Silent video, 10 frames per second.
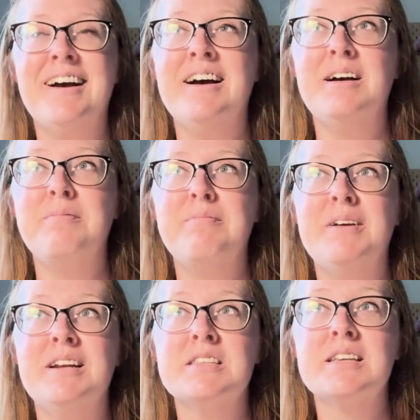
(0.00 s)
And
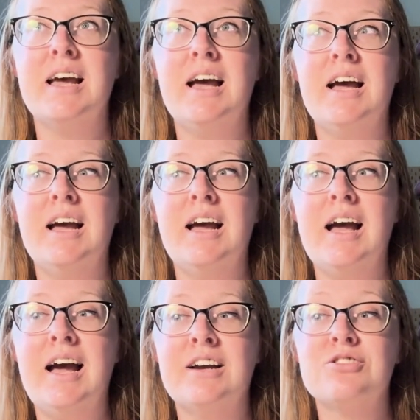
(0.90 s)
it's
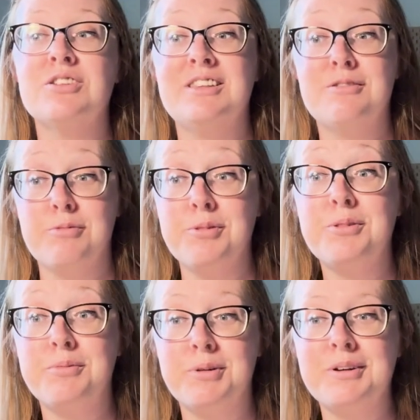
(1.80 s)
actually through
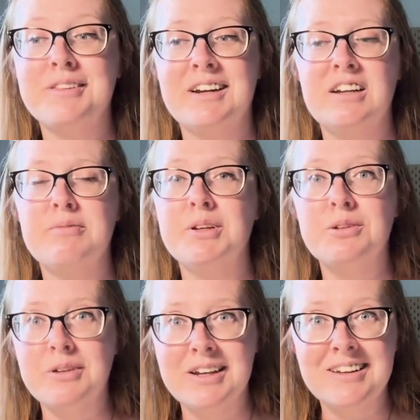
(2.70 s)
the work that I've been
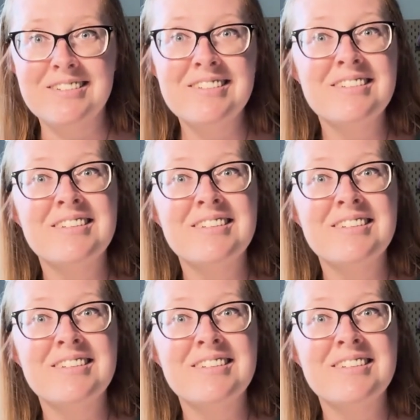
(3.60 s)
doing